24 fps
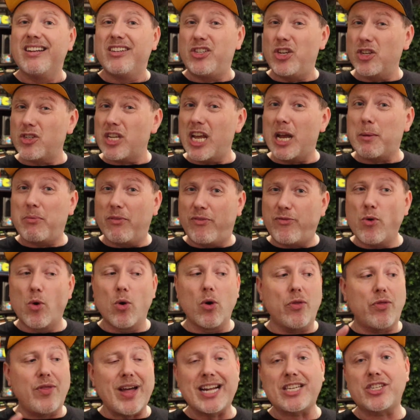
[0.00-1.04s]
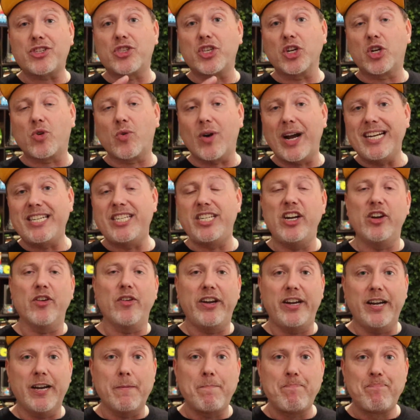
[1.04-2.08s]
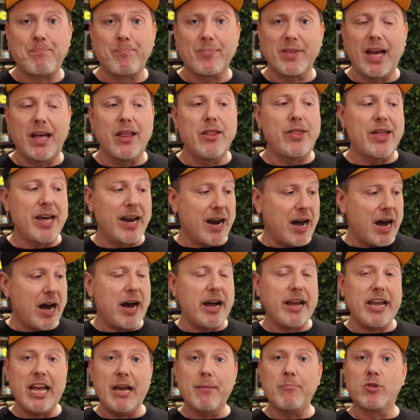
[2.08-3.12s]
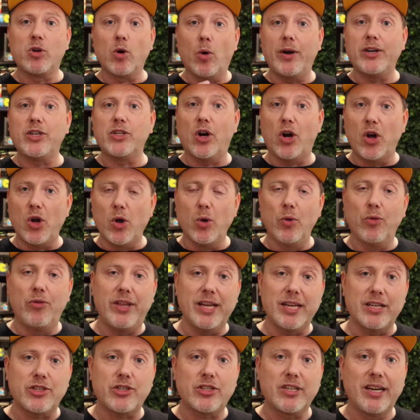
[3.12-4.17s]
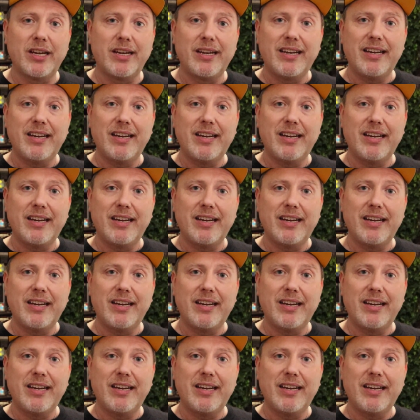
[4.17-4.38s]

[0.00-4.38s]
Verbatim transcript: just like before, that's the criteria that I am going to hold this